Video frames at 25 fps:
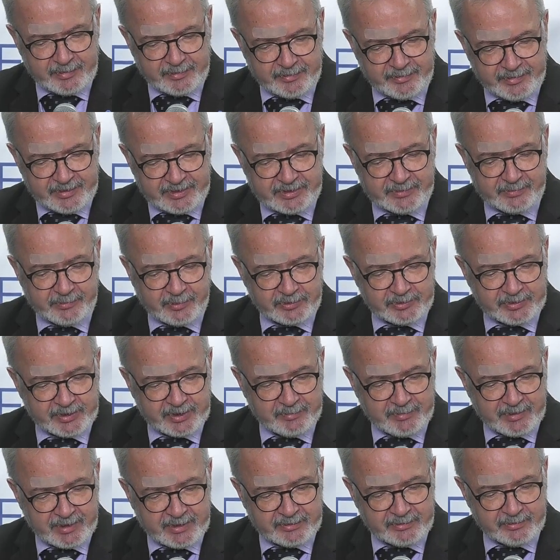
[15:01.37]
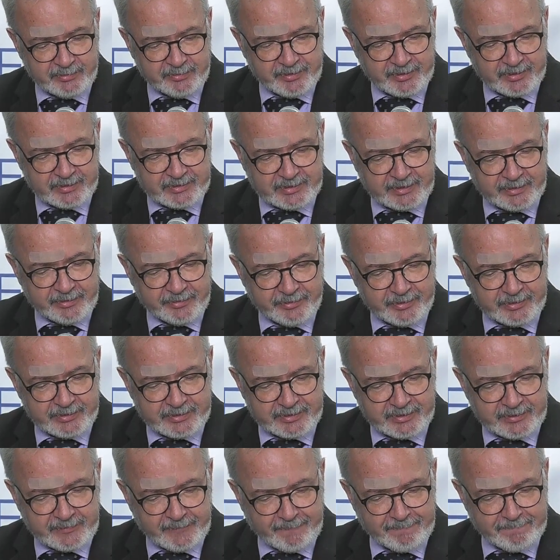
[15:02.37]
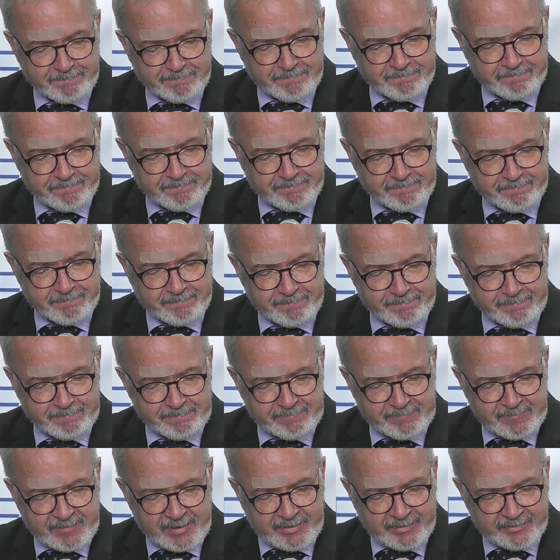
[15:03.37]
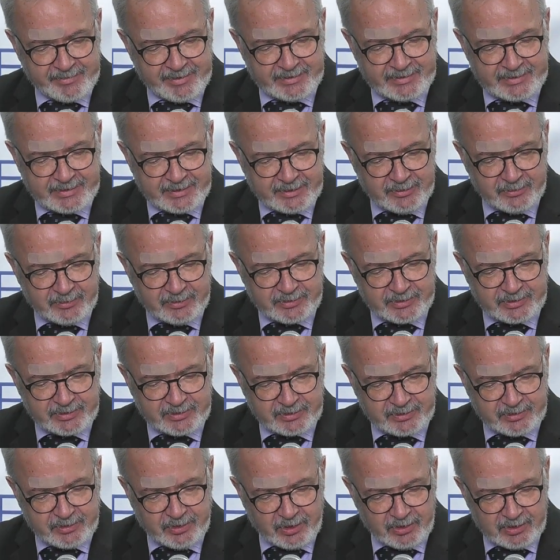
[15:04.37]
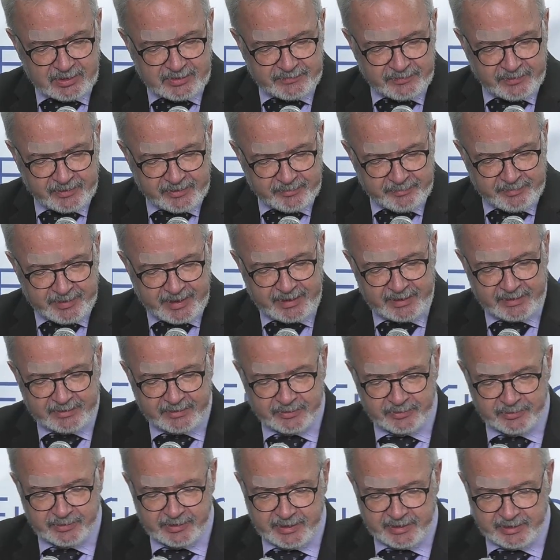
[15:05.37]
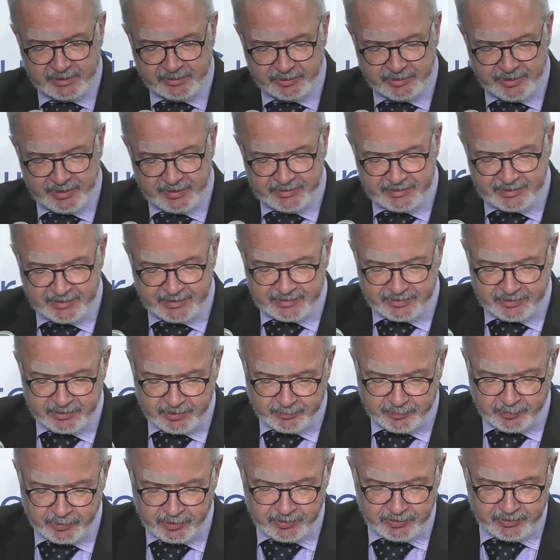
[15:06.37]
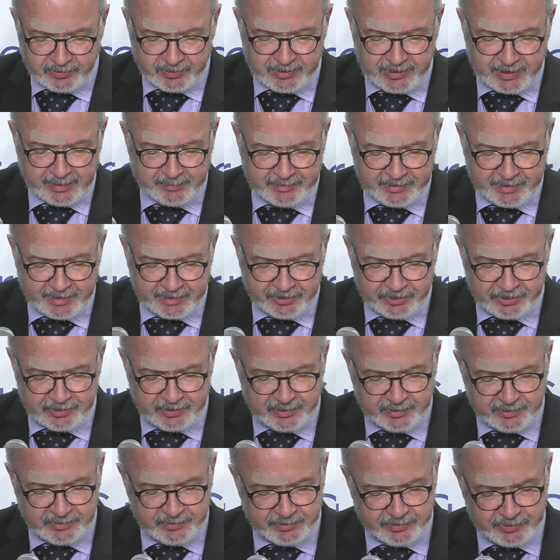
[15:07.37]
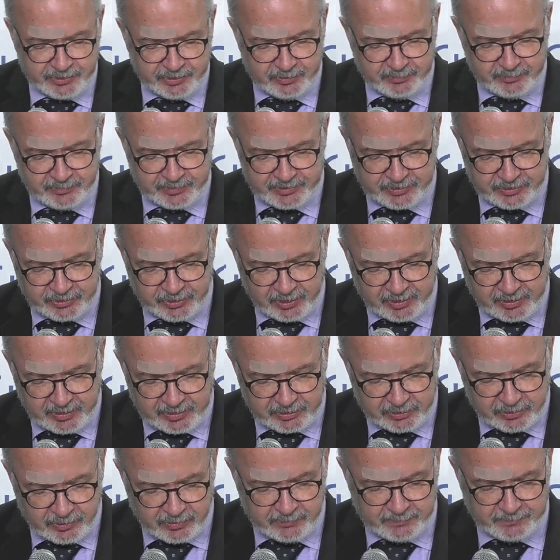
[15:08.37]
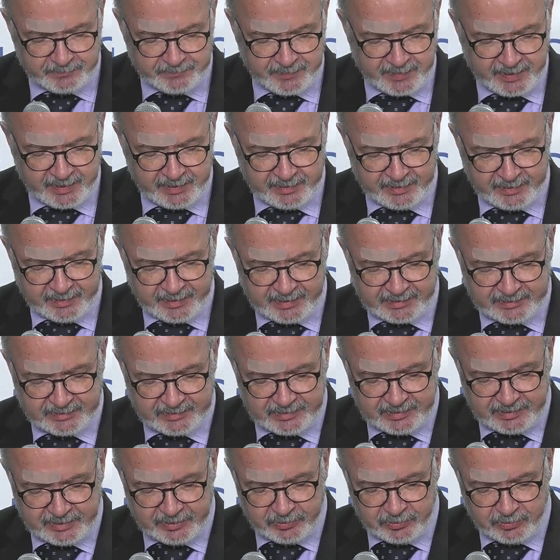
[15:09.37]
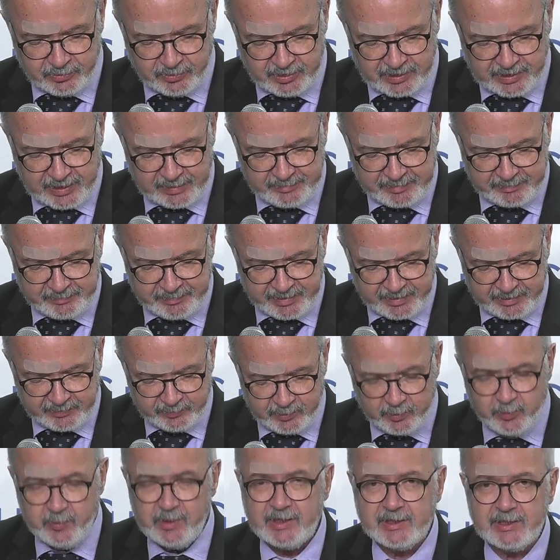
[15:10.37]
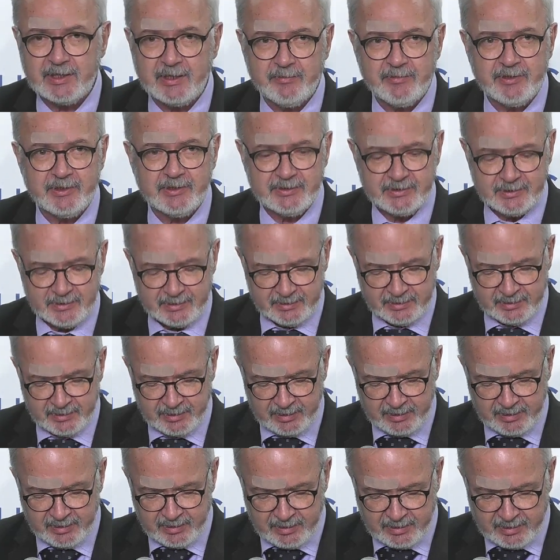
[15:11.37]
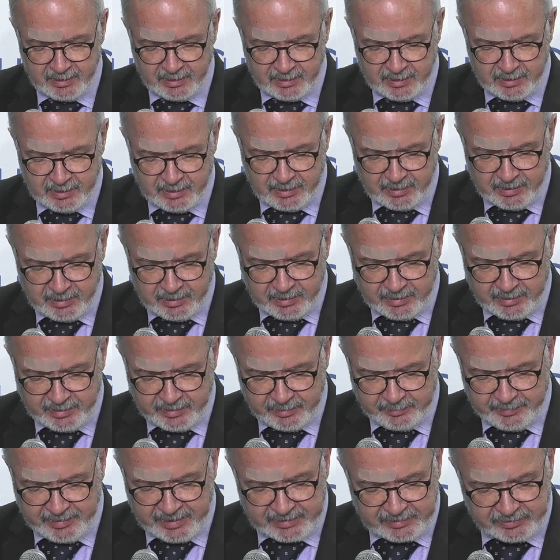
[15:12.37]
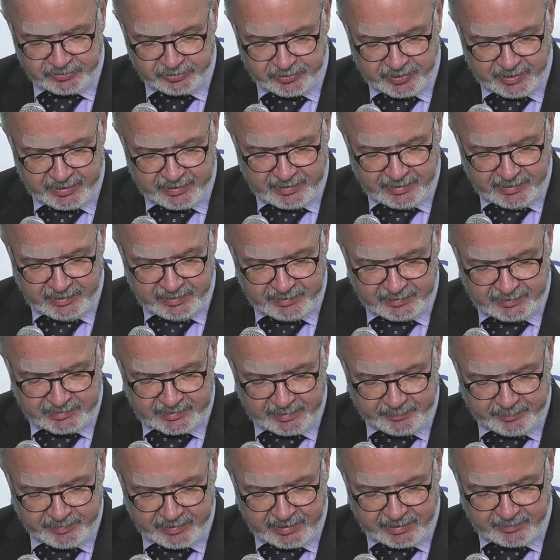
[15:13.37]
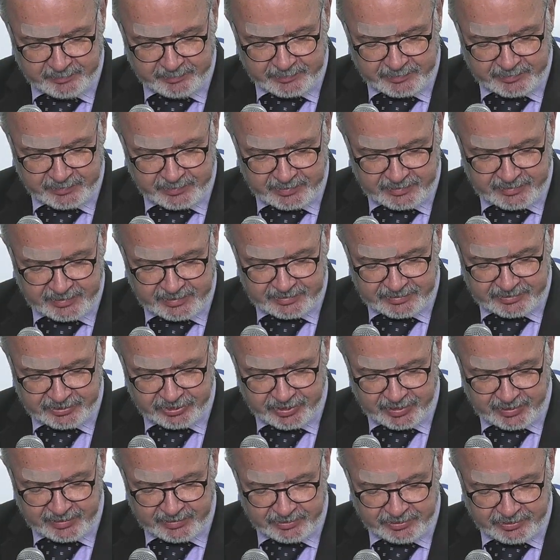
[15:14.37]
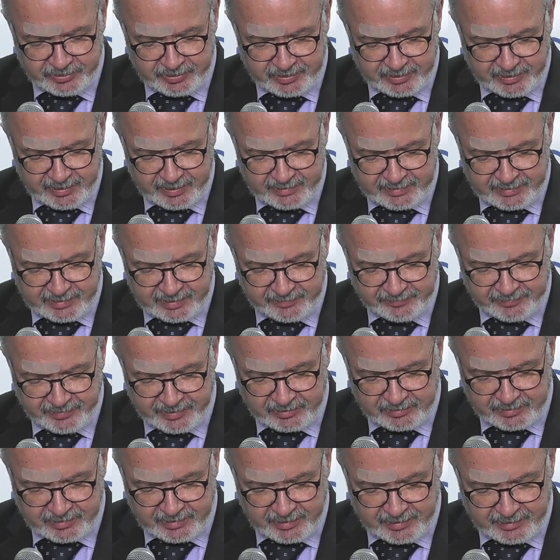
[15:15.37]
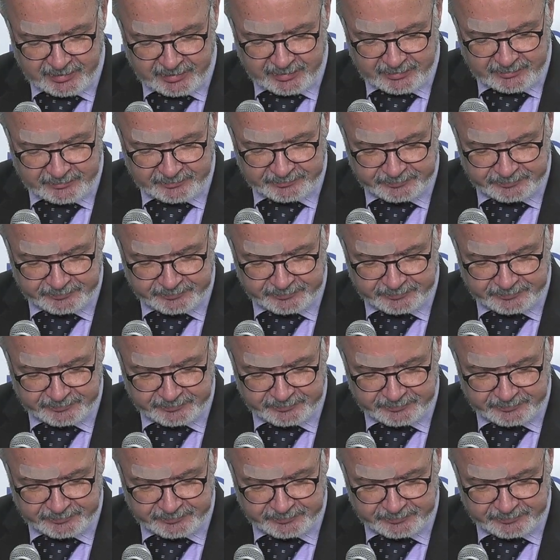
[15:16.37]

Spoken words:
this already by 2030. This includes calls for the bank to increase its support to climate action and to assume a stronger role as the EU climate bank. We welcome this, and the bank is ready, stepping up to this challenge as I have outlined.